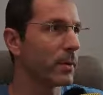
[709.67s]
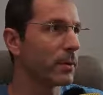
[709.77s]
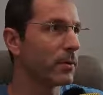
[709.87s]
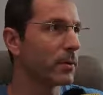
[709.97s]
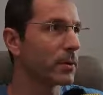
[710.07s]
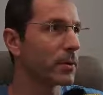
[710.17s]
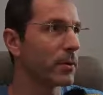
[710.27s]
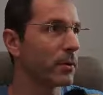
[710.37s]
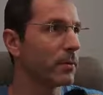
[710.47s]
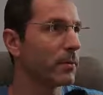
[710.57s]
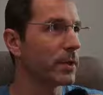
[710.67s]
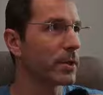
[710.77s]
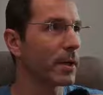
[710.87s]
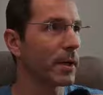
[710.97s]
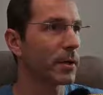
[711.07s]
and you wish
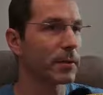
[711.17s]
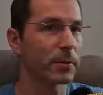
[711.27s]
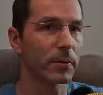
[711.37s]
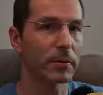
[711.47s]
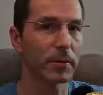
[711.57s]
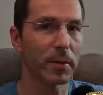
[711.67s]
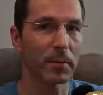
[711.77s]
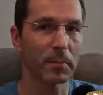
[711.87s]
like to